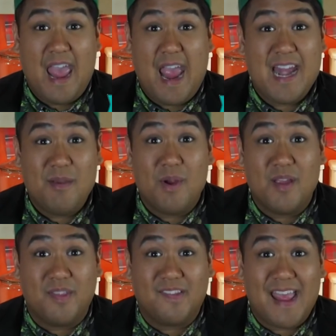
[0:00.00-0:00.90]
anywhere
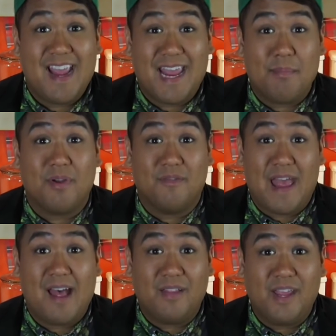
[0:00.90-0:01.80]
in the San Gabriel
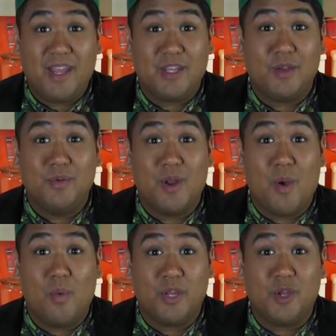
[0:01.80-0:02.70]
Valley, you
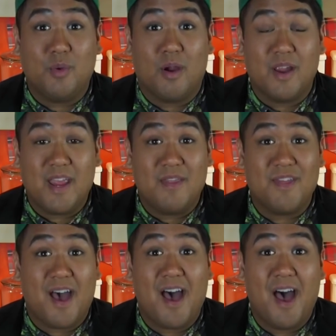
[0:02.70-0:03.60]
know you are in
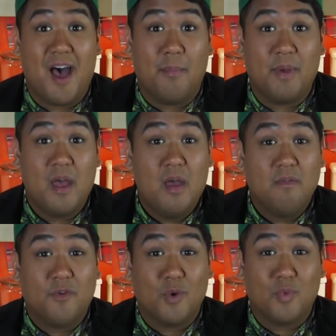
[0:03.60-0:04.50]
the hub
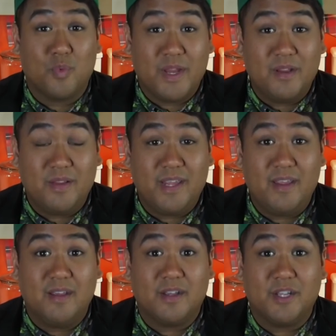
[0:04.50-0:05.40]
for
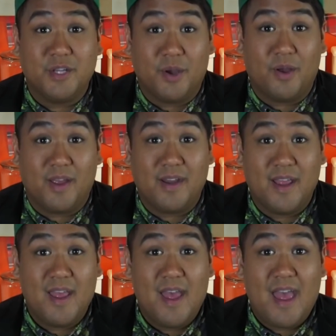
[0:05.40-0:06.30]
really good
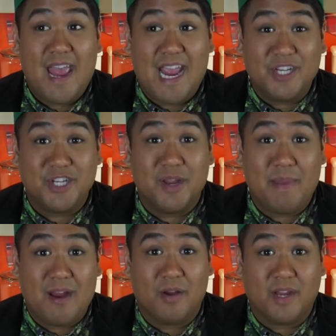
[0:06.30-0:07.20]
Asian
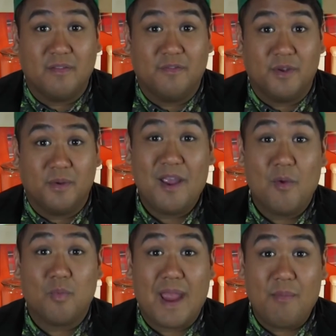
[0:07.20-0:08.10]
American food.
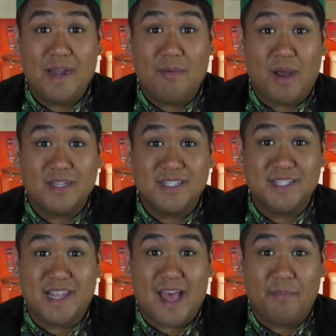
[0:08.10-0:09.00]
Right when I walked
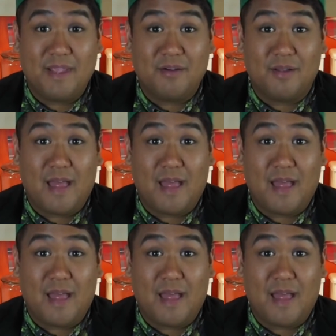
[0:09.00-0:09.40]
into Galbi Gril,